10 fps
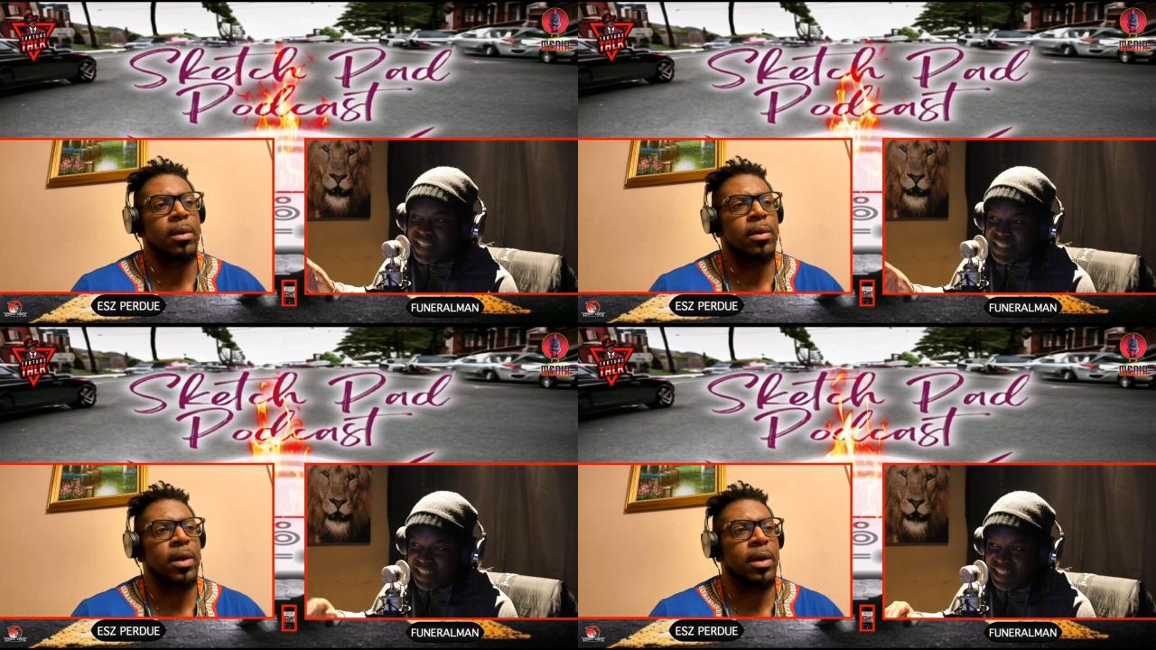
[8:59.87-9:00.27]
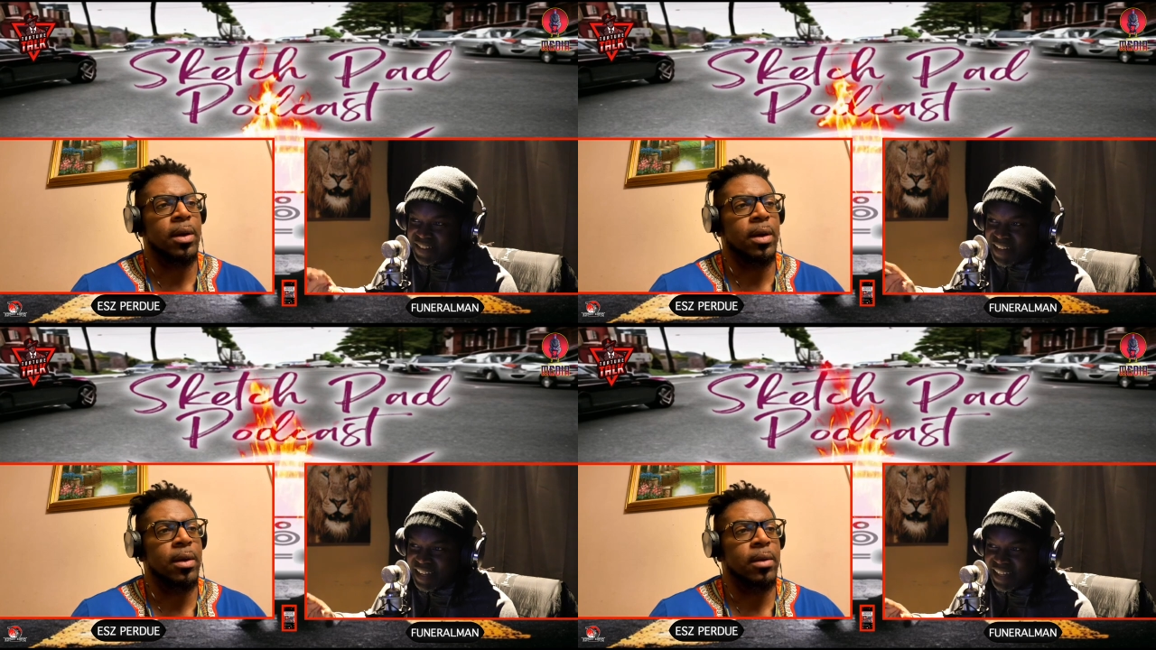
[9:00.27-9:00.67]
Speaker 1: okay,
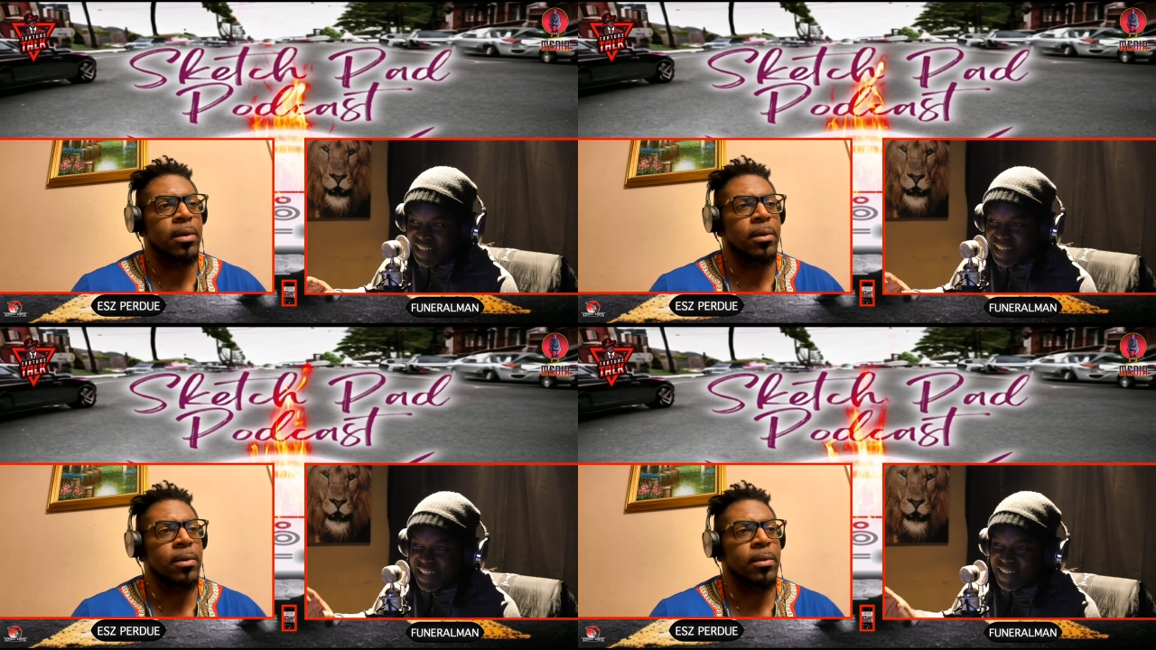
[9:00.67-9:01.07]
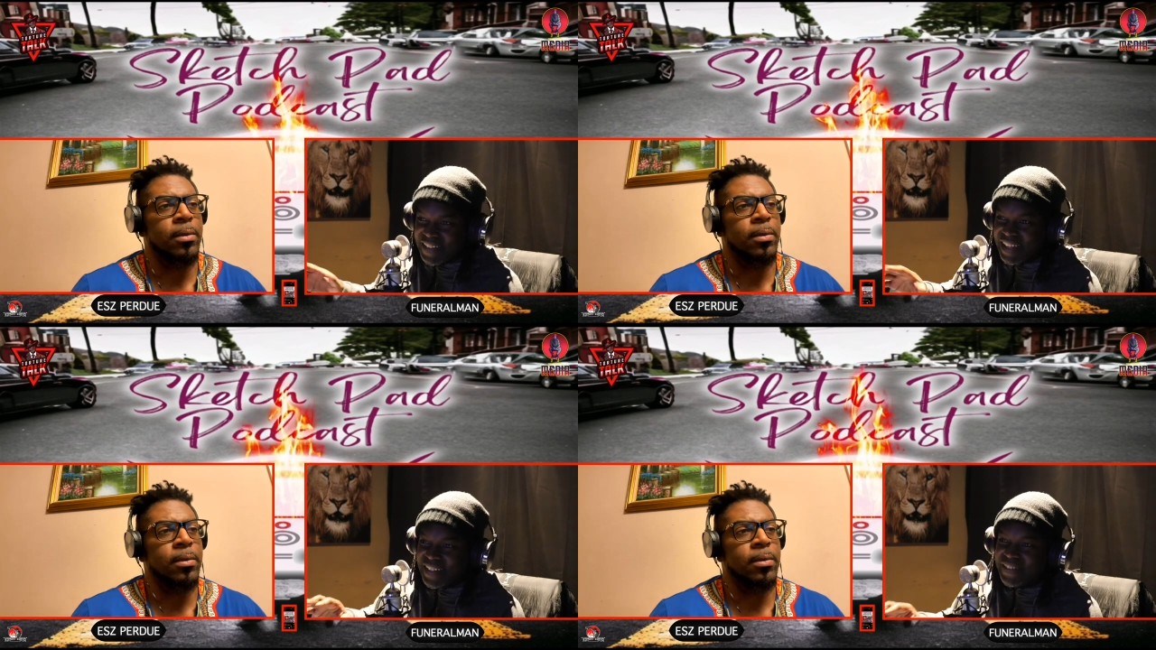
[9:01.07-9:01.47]
all right,
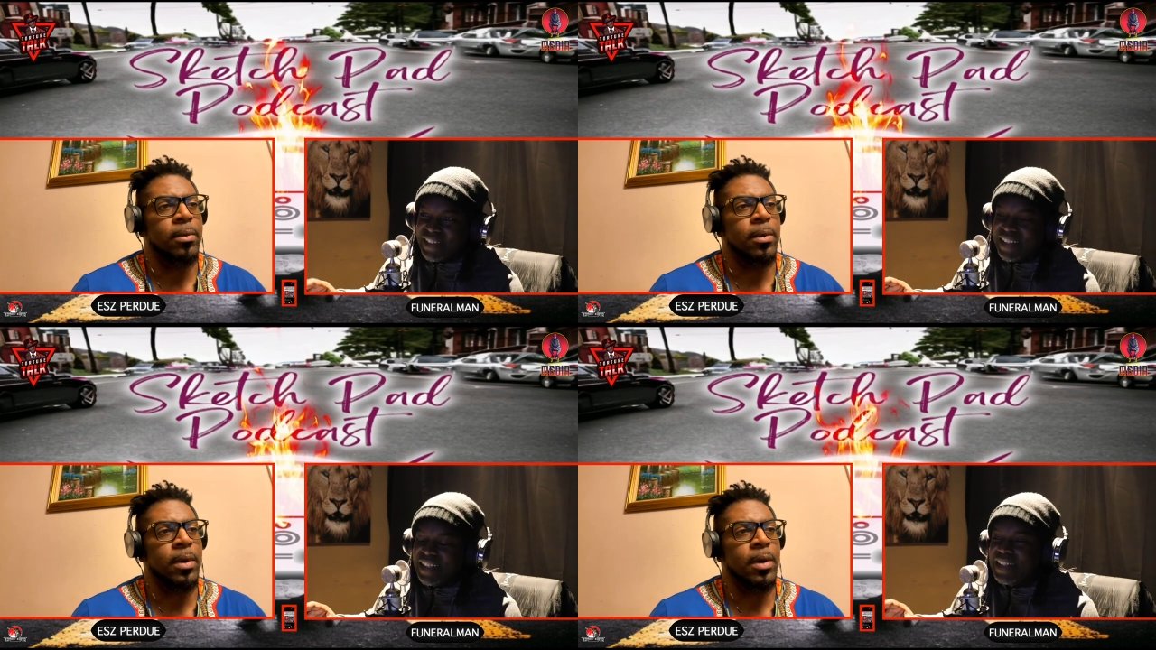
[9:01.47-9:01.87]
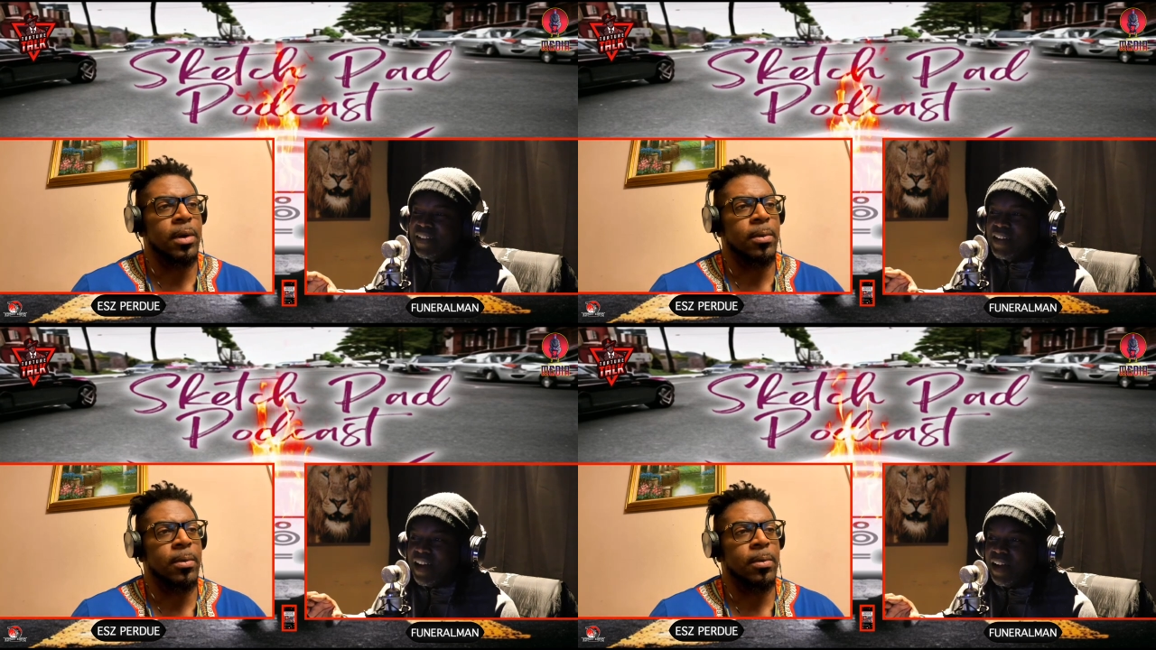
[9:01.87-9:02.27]
right, all
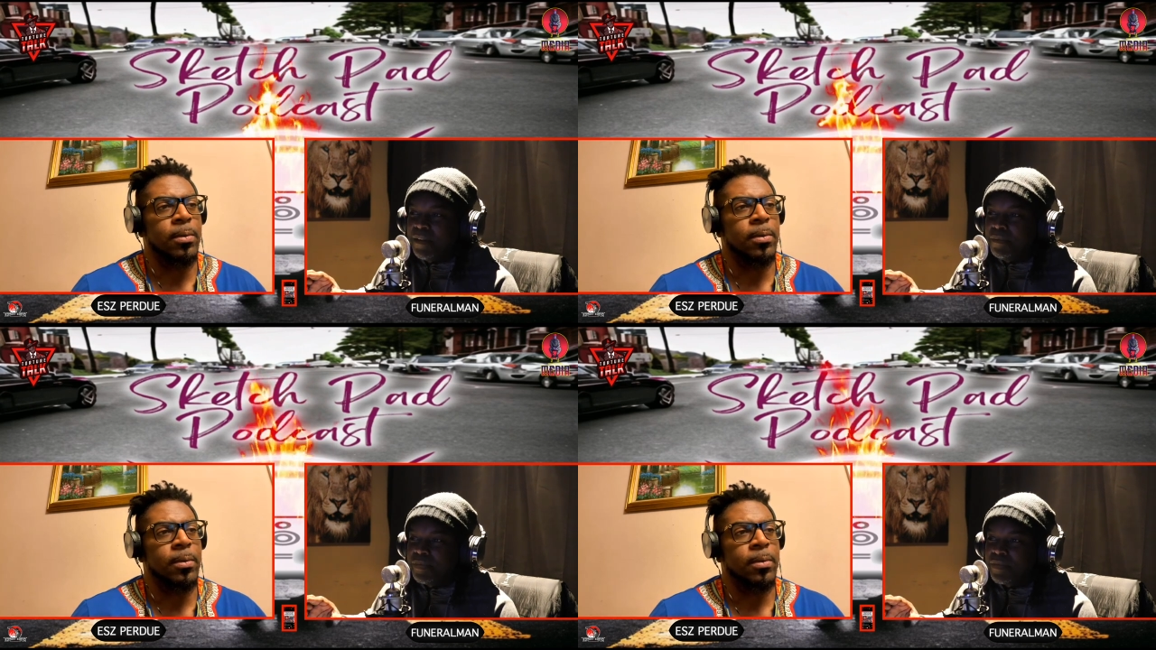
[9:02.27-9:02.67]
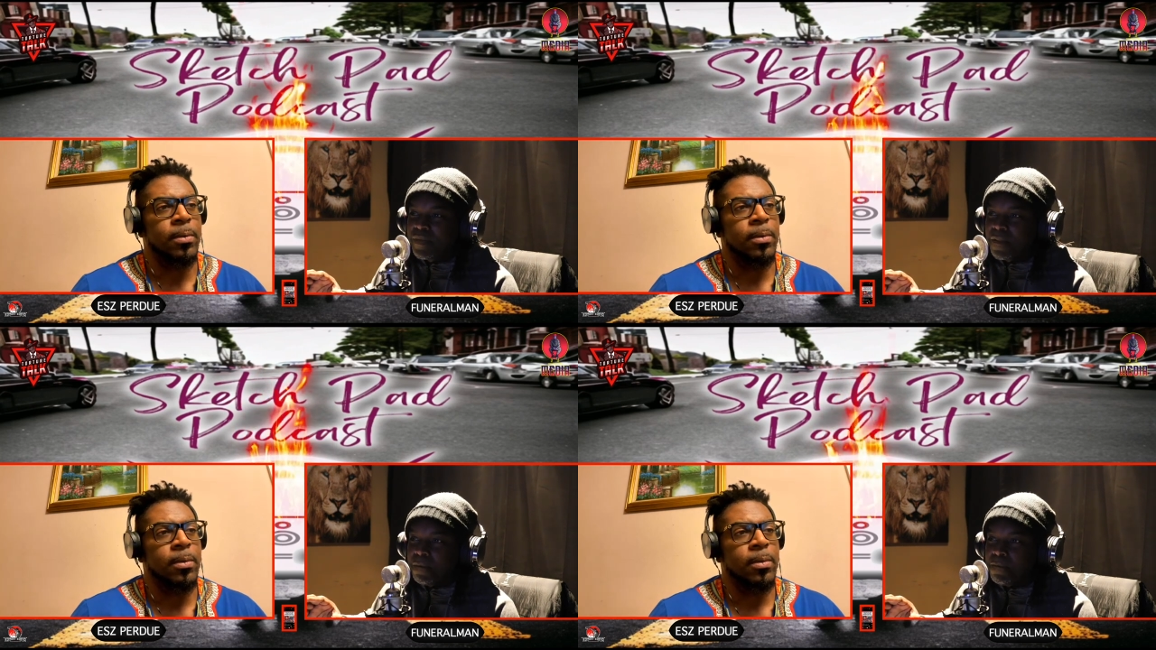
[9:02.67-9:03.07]
right. Um,
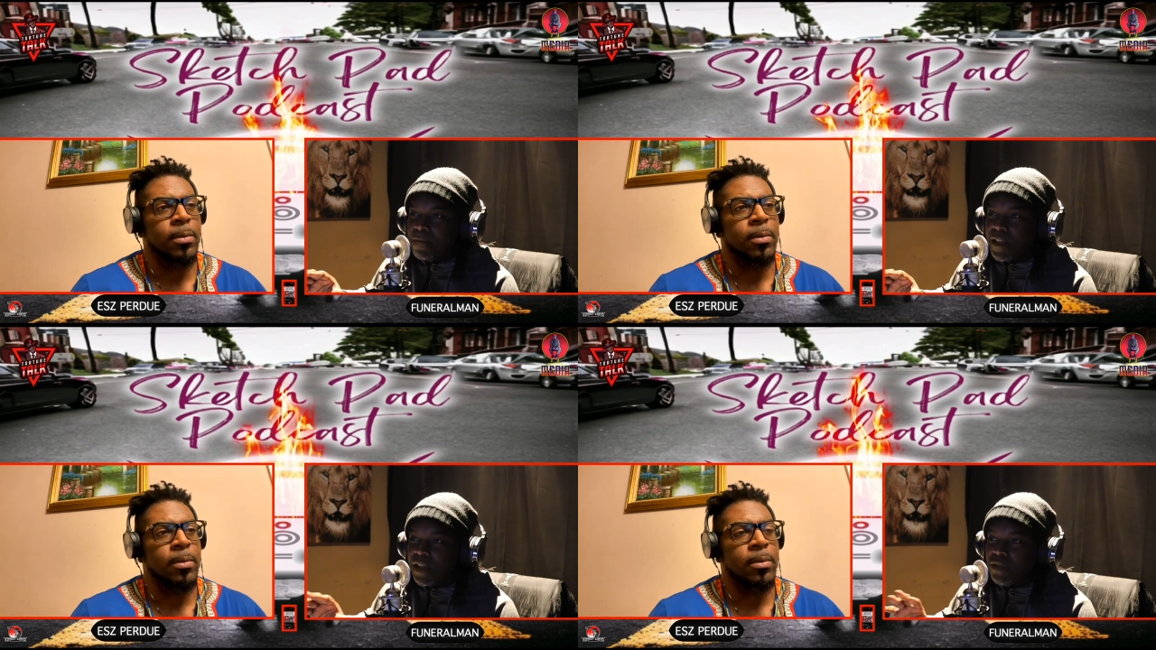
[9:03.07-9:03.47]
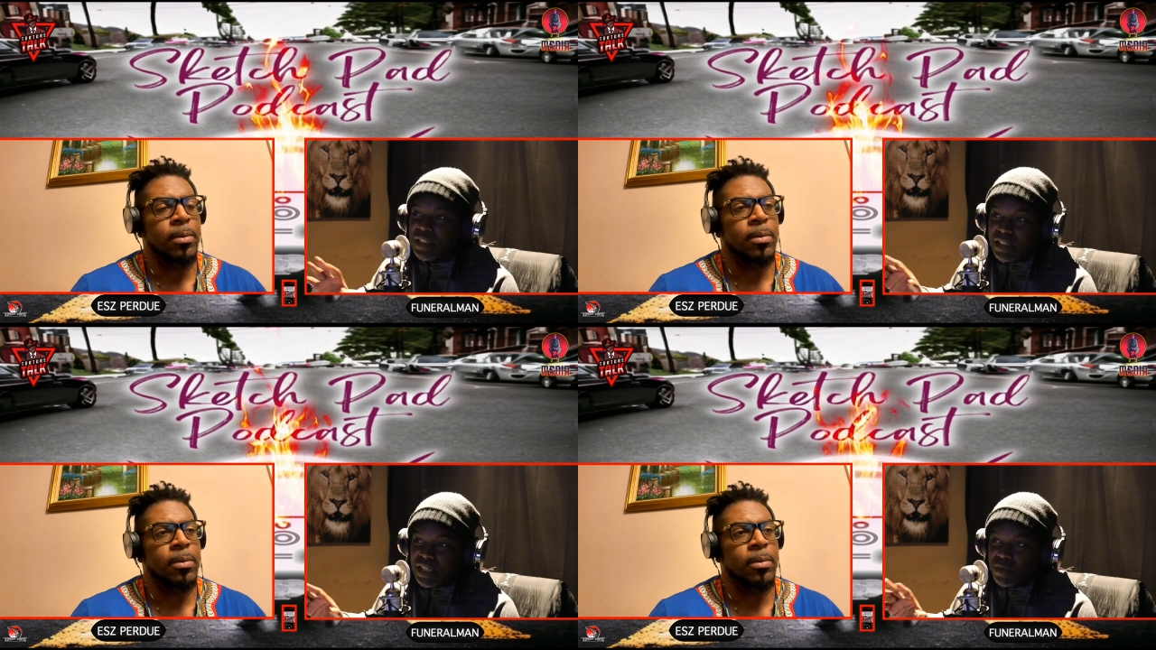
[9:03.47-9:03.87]
I don't want
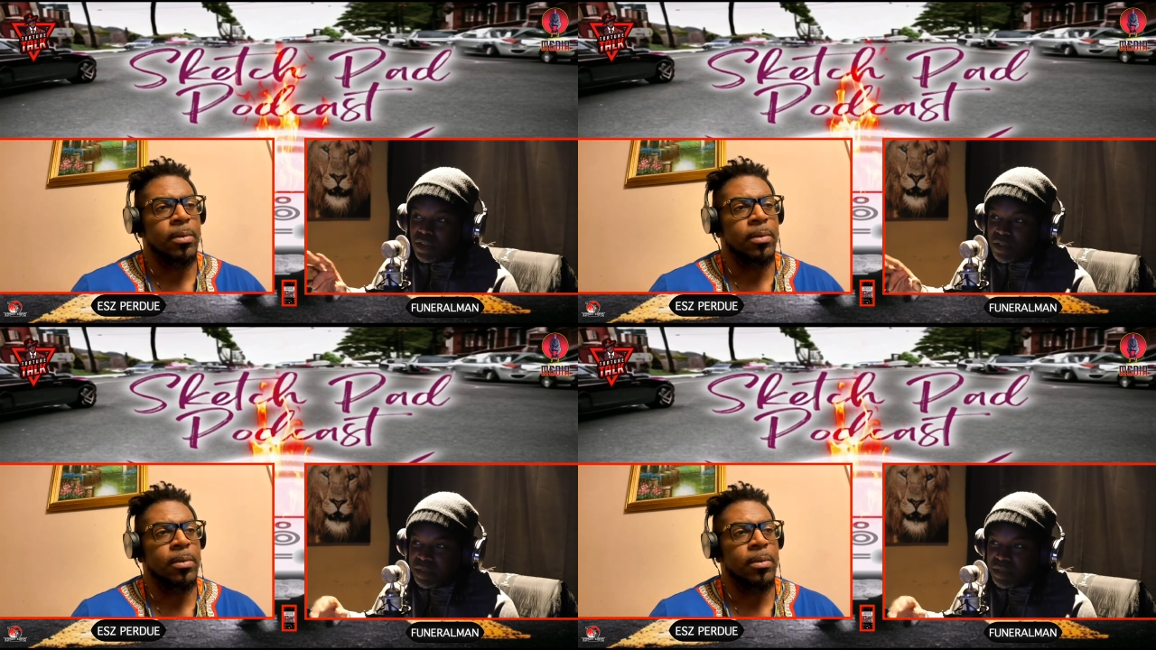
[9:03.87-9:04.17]
to say the word